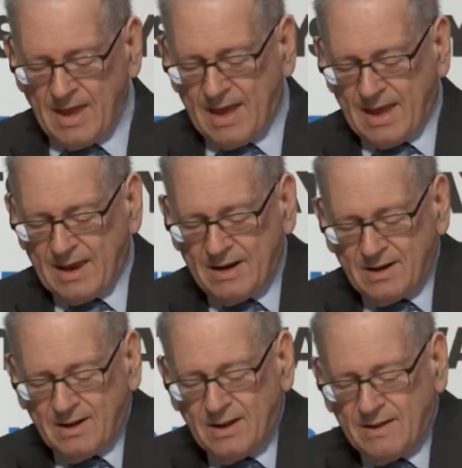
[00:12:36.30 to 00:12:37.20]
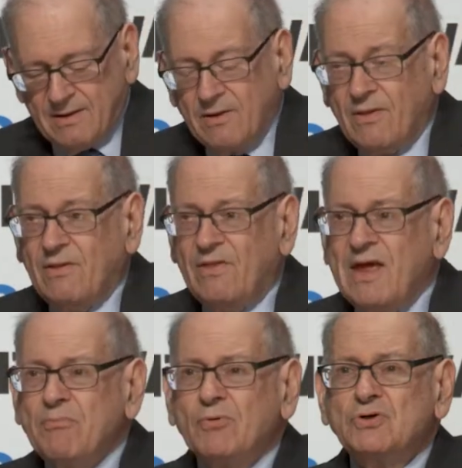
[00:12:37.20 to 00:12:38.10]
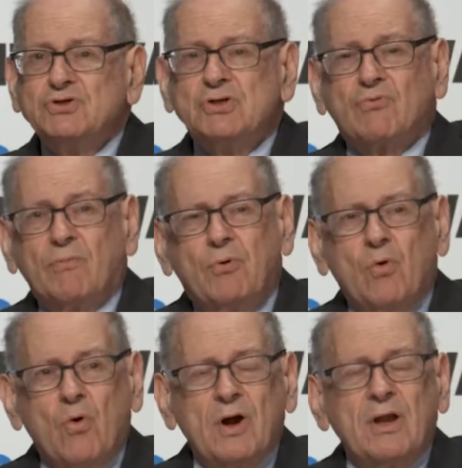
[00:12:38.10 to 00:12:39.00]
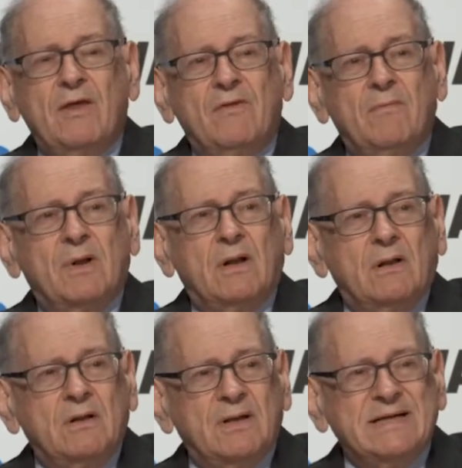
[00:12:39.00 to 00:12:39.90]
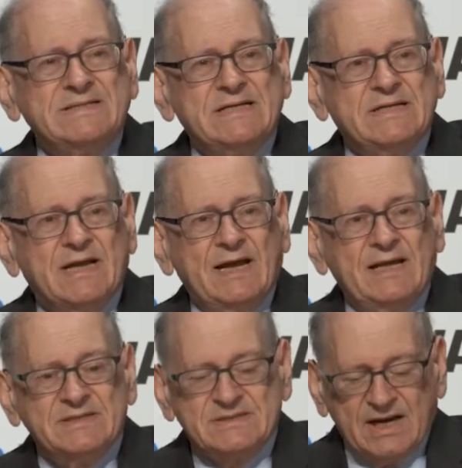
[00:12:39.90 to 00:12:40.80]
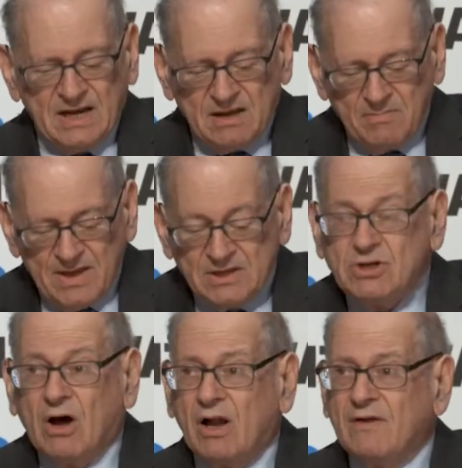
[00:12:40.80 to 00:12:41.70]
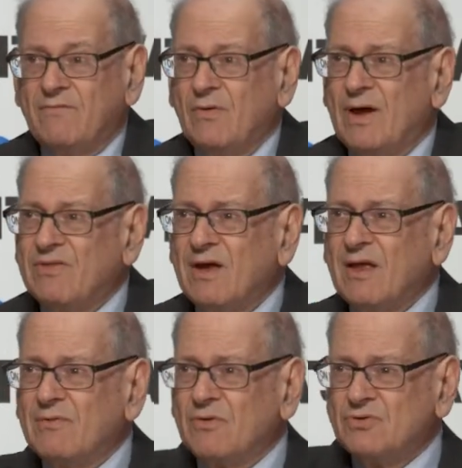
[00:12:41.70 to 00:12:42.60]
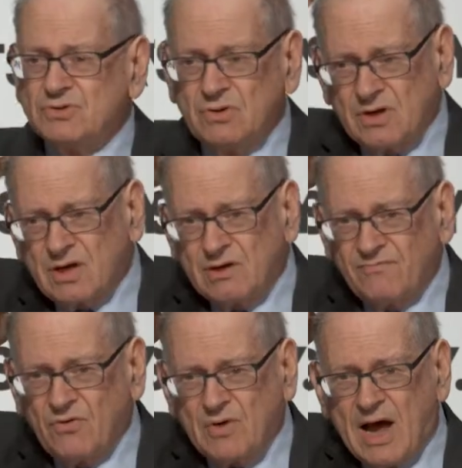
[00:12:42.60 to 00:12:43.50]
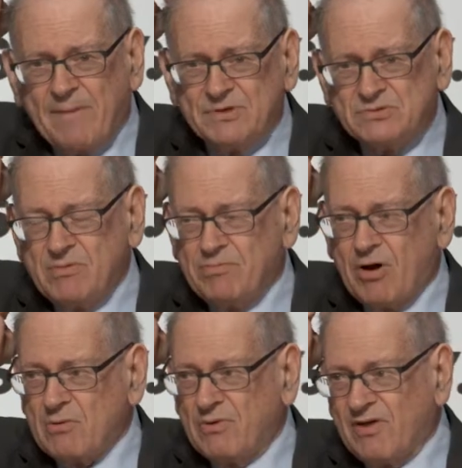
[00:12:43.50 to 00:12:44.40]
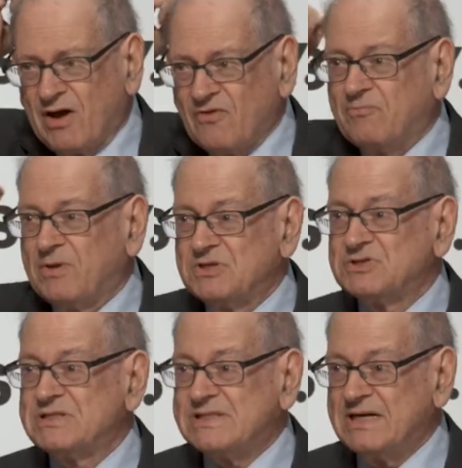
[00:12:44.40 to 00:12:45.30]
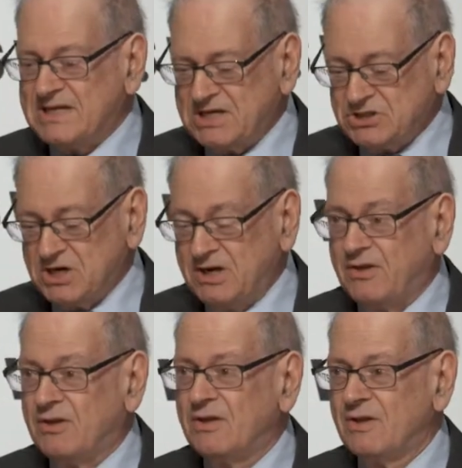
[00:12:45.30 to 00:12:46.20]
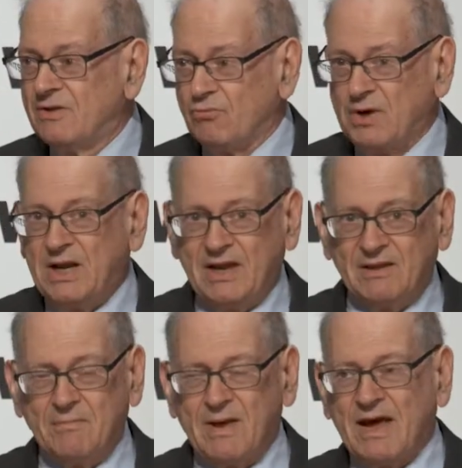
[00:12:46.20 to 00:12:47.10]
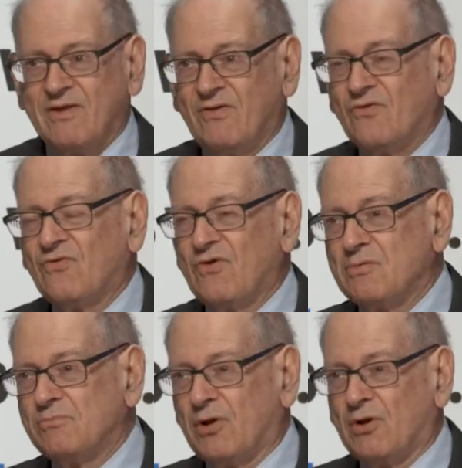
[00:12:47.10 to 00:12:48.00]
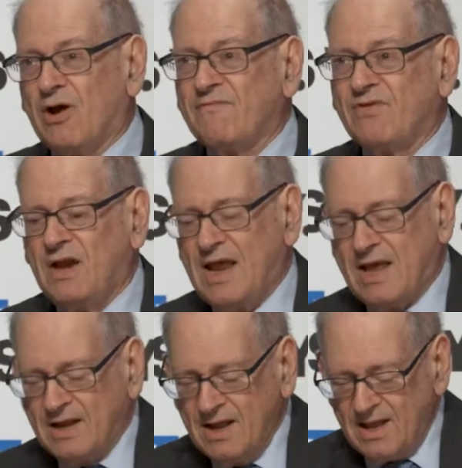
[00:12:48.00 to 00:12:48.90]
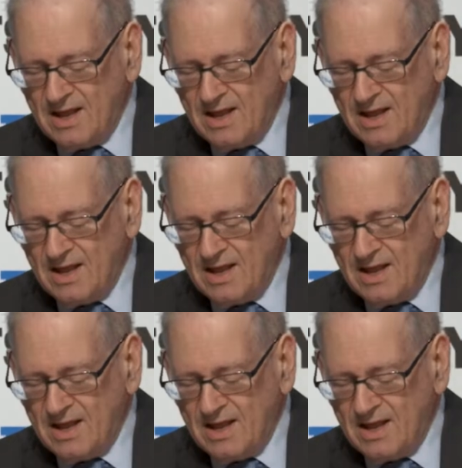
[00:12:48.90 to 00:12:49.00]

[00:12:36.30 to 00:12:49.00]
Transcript: And they produced a report in the middle 1990s that I commend to all of you. I think there's a few copies we brought with us, but there's a citation and the reading at the back of this, so you can pull it off the net.